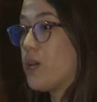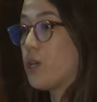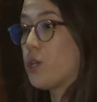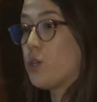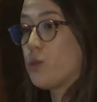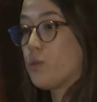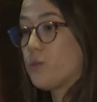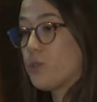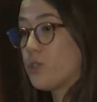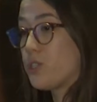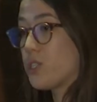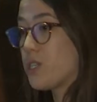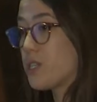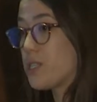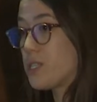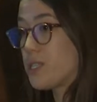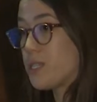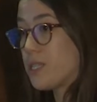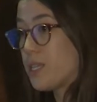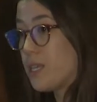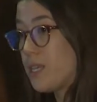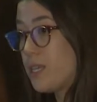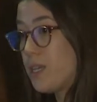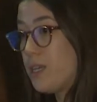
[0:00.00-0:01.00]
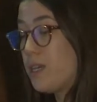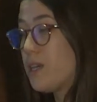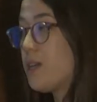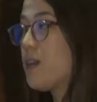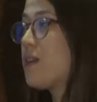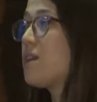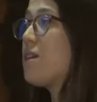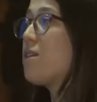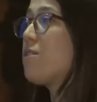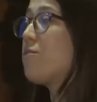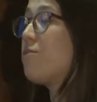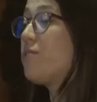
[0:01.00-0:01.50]
you would just see
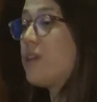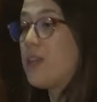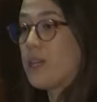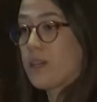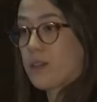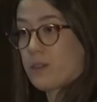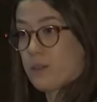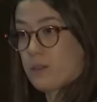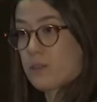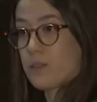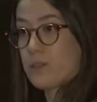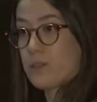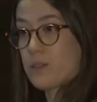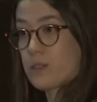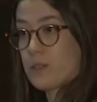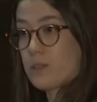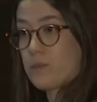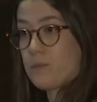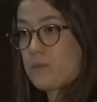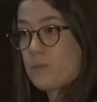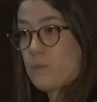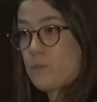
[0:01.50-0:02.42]
vehicles.